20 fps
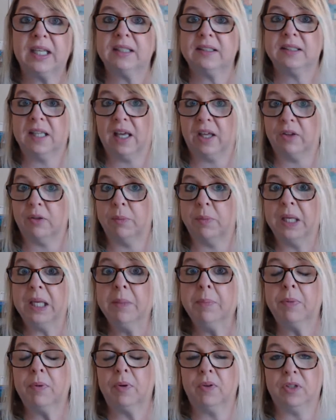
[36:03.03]
it to other
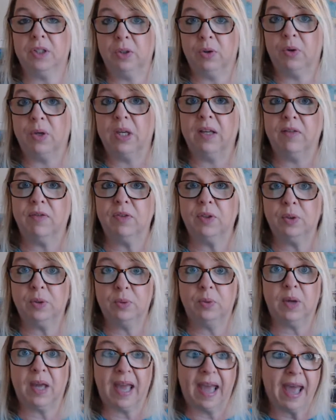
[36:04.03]
people. If
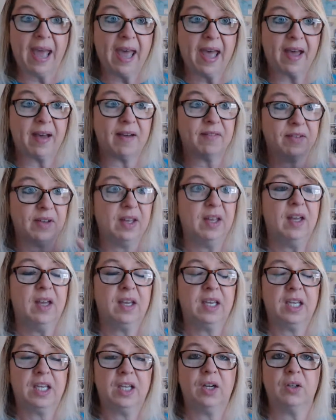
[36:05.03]
you have,
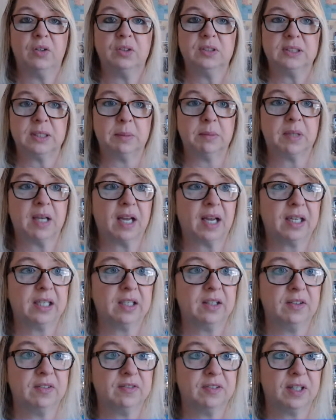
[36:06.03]
some
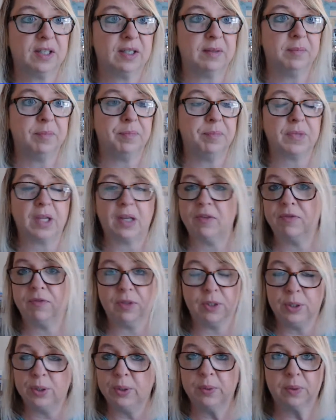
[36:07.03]
kind of a
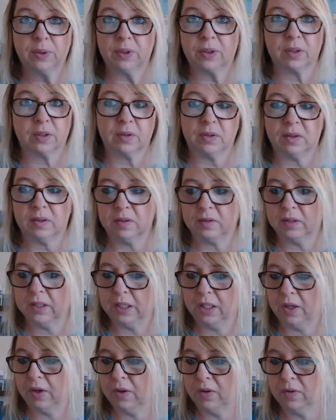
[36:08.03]
flu or,
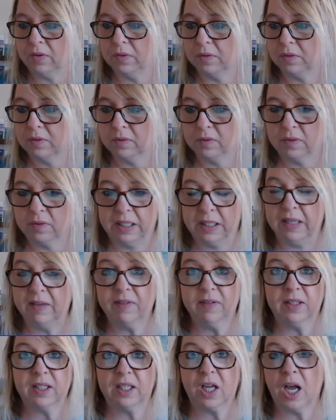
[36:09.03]

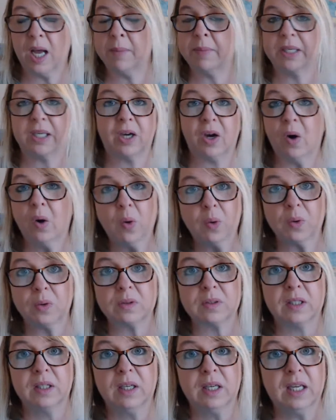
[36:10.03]
even a common
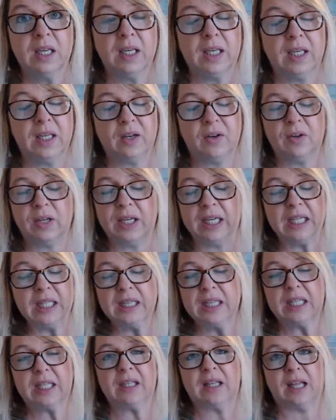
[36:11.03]
cold,
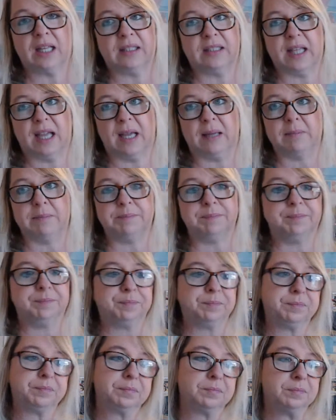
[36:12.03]
anything like that.
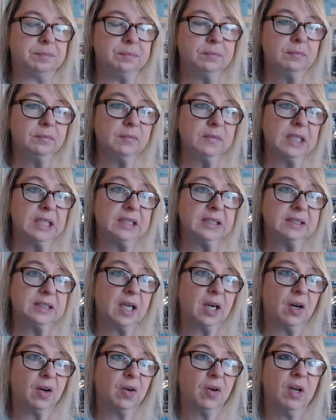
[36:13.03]

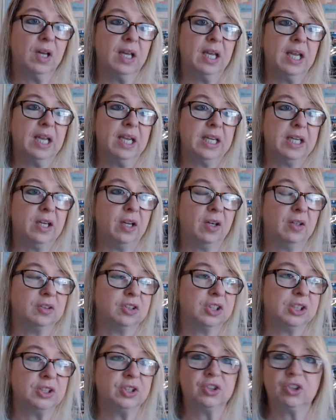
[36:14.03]
So,
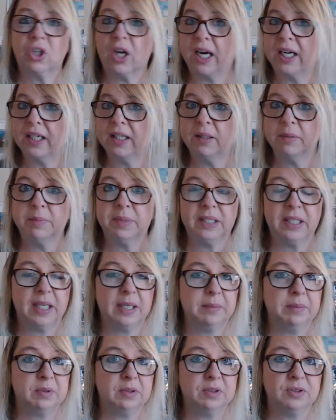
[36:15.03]
just try to be
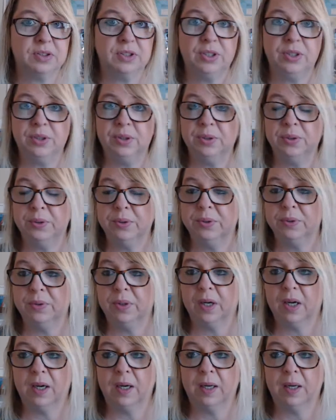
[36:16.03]
able to